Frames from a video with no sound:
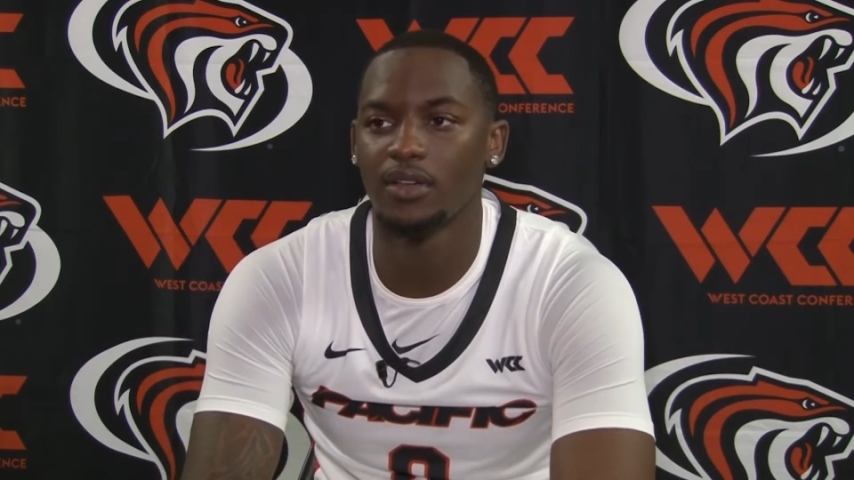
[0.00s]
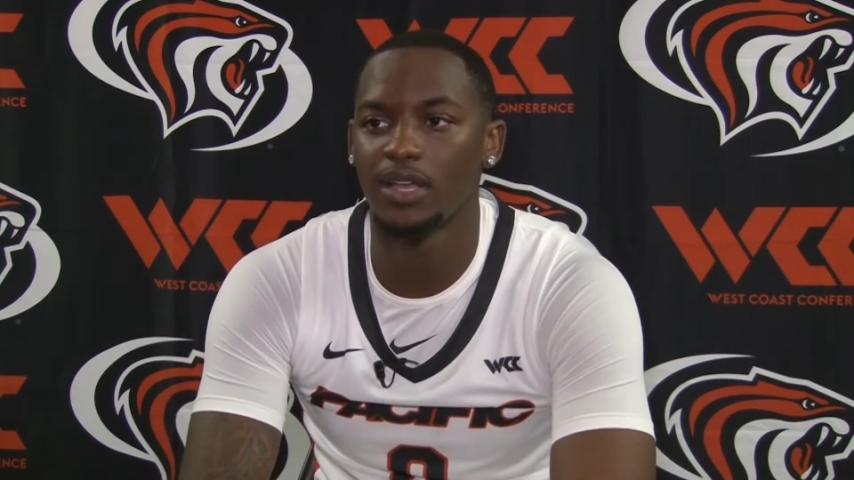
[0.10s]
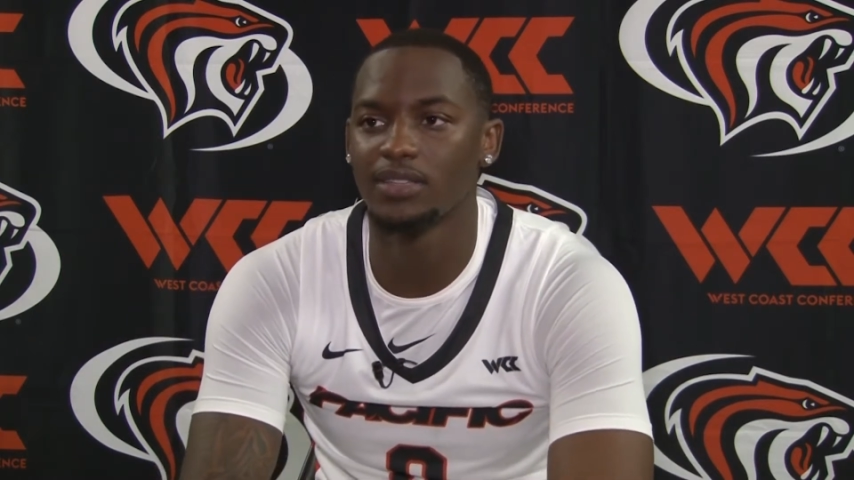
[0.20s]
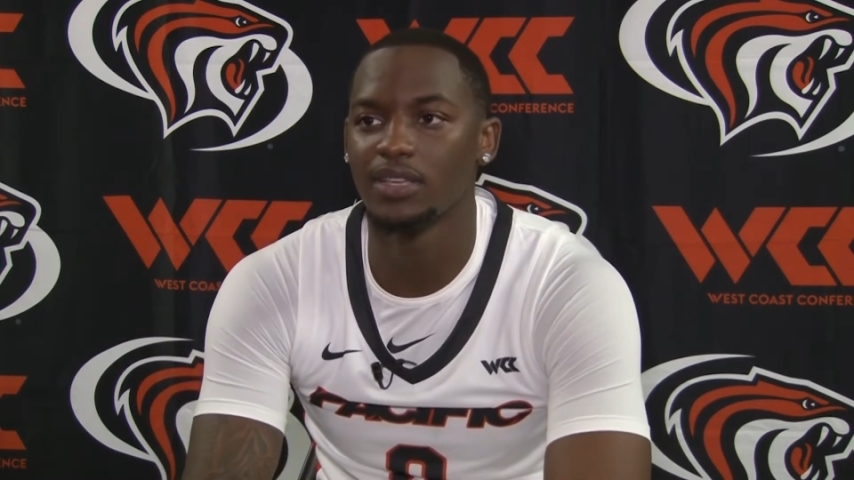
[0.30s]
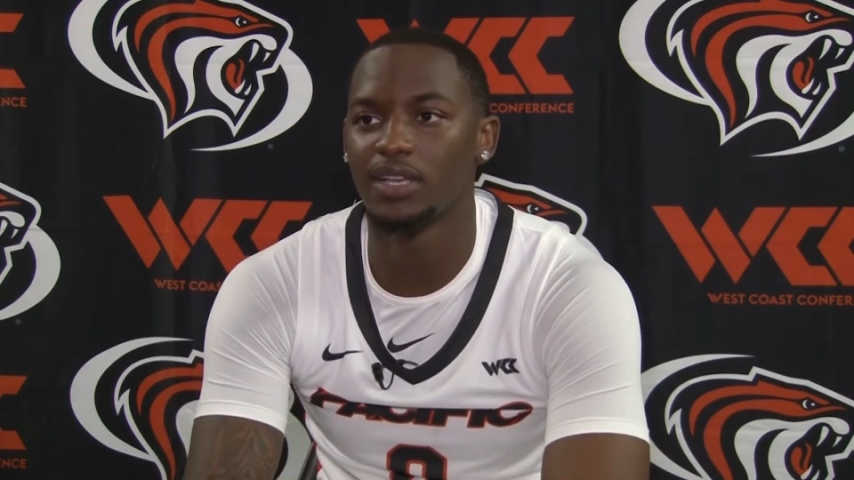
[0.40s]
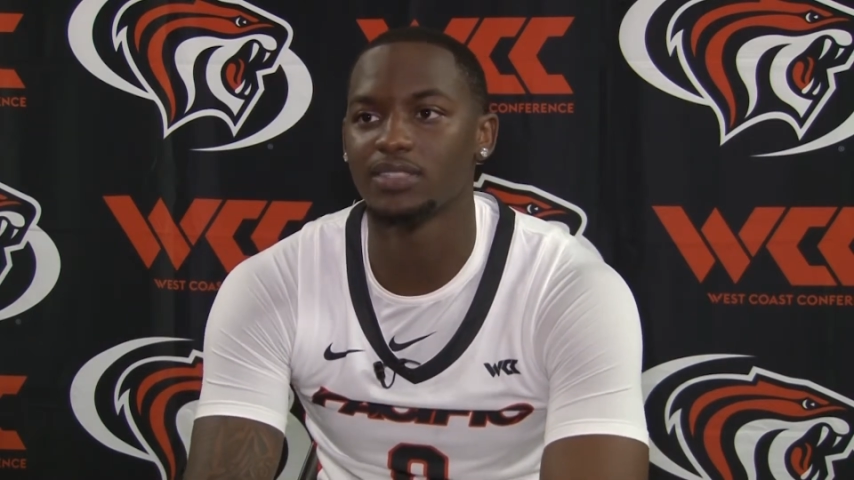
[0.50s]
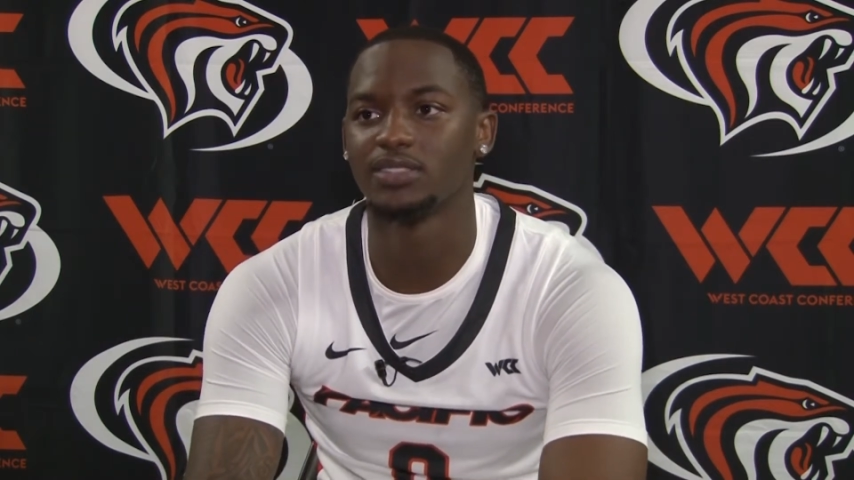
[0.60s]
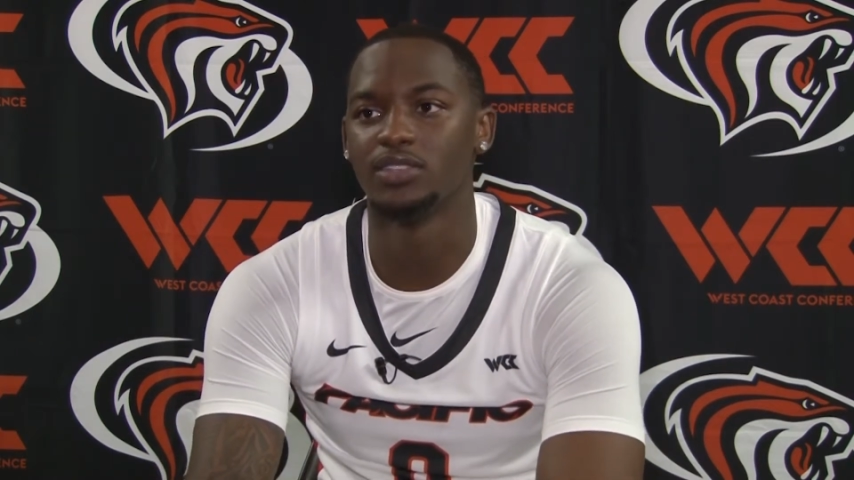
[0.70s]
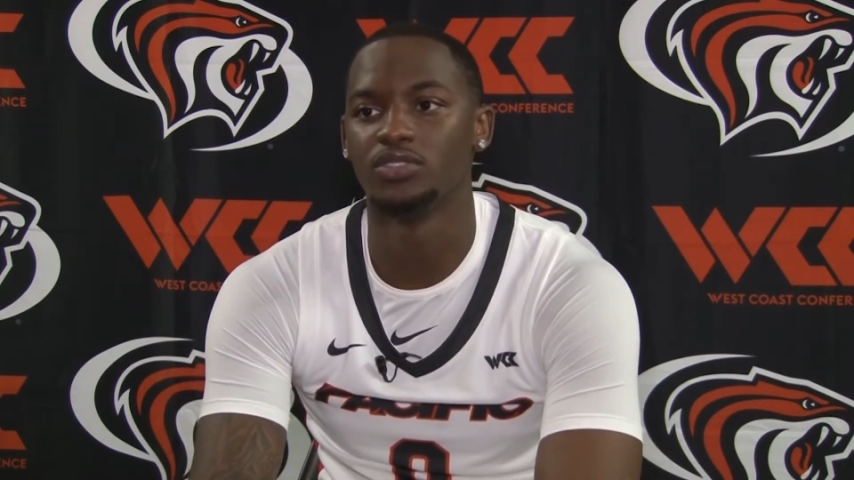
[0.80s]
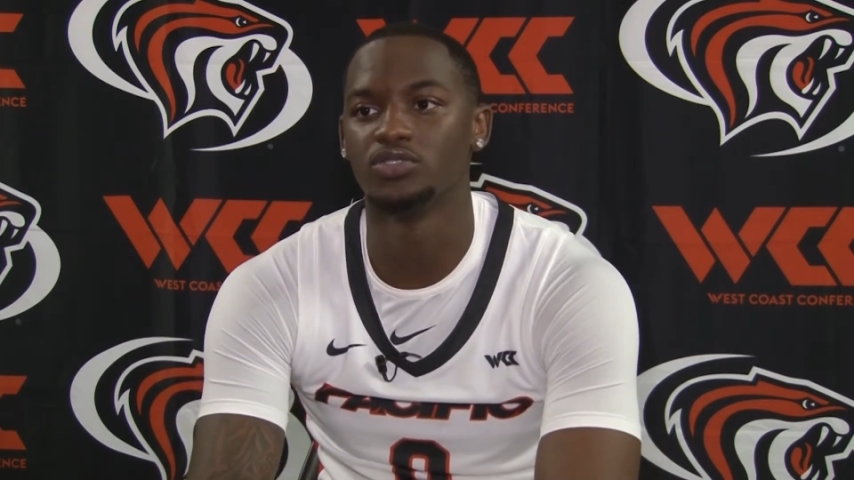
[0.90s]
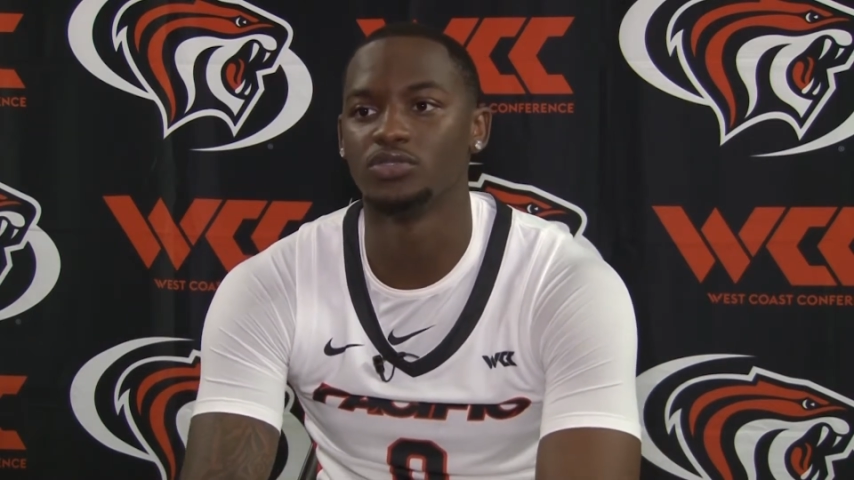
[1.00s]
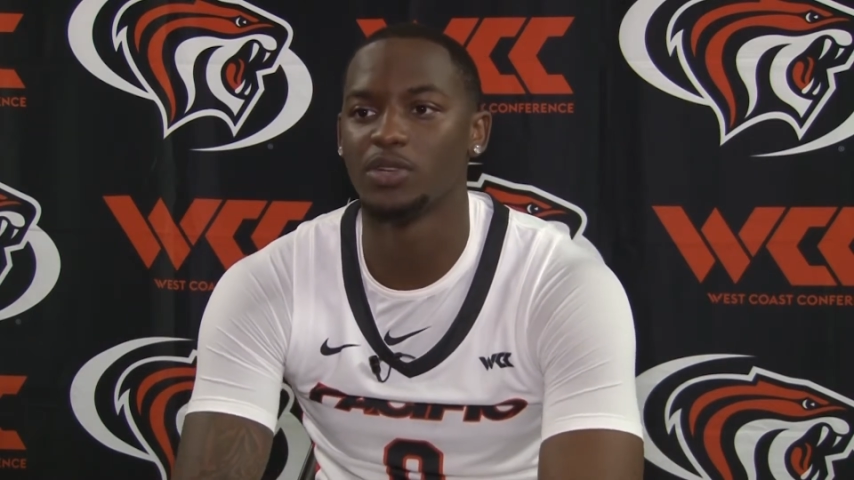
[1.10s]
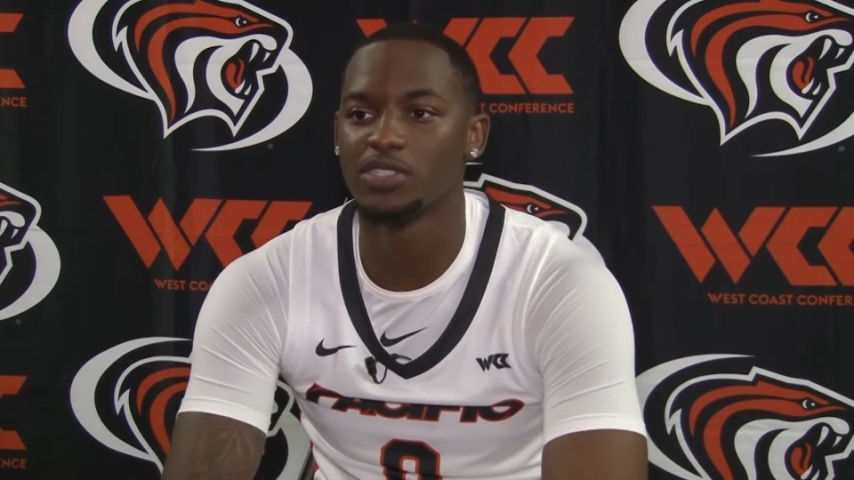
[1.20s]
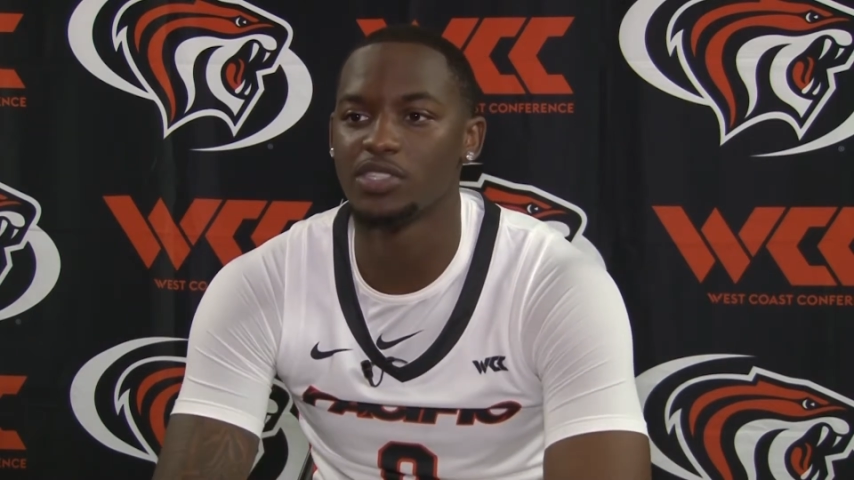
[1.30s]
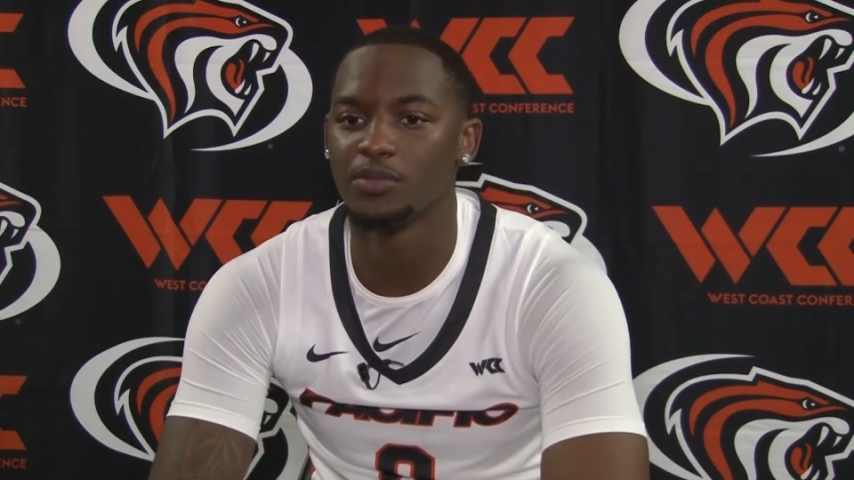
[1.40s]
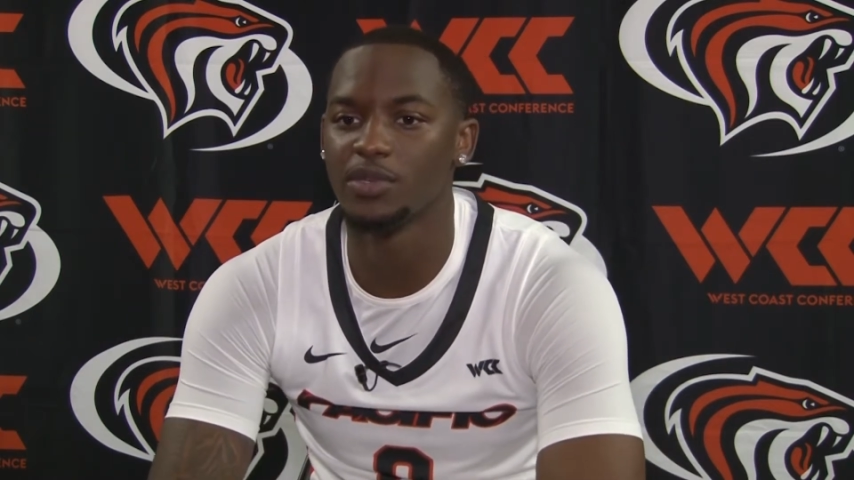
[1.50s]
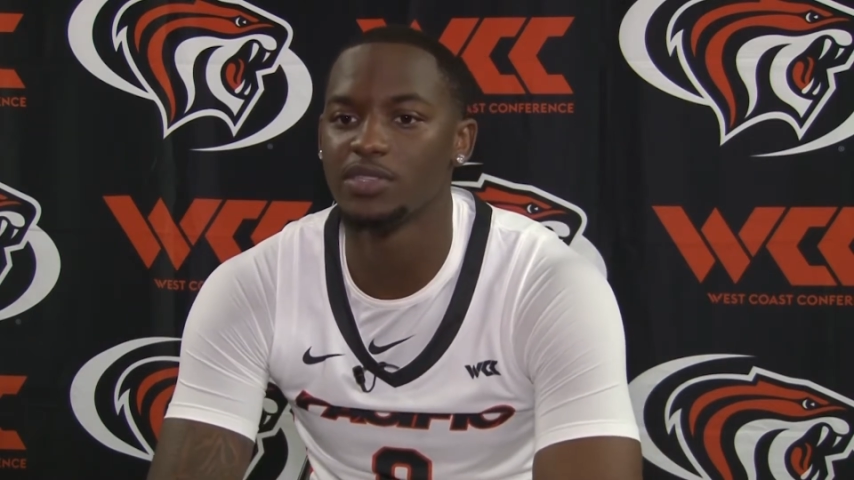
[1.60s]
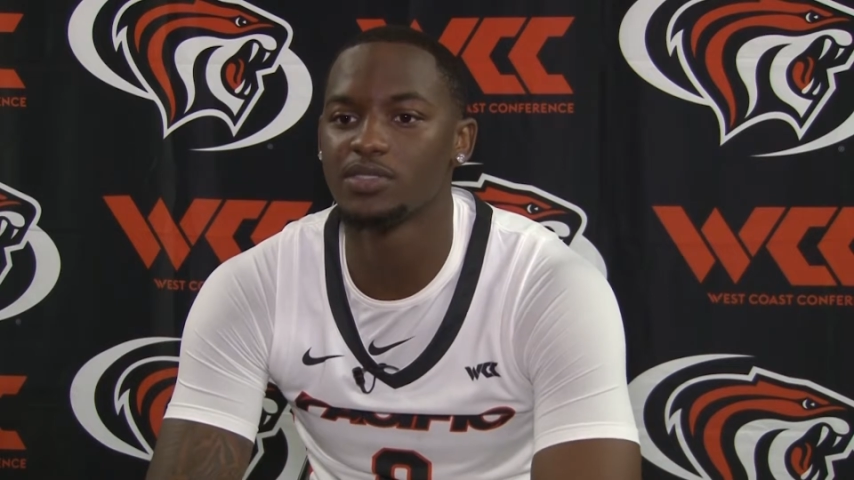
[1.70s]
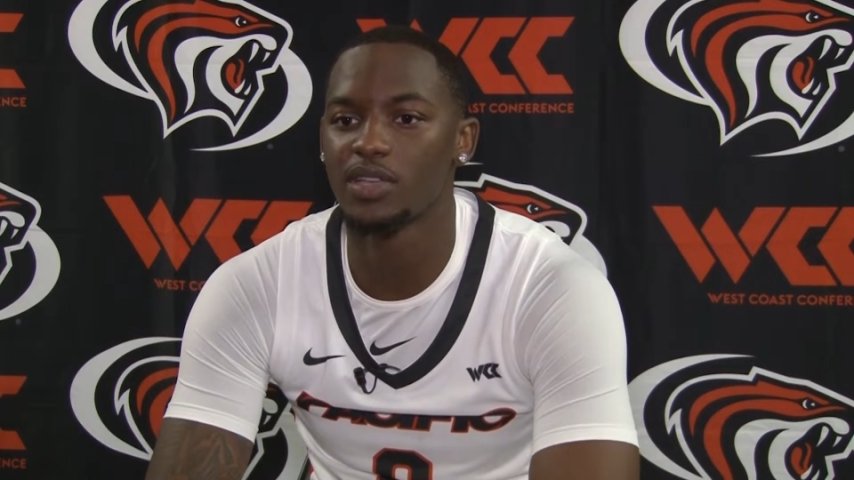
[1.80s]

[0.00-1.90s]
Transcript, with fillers: I think I still use my teammates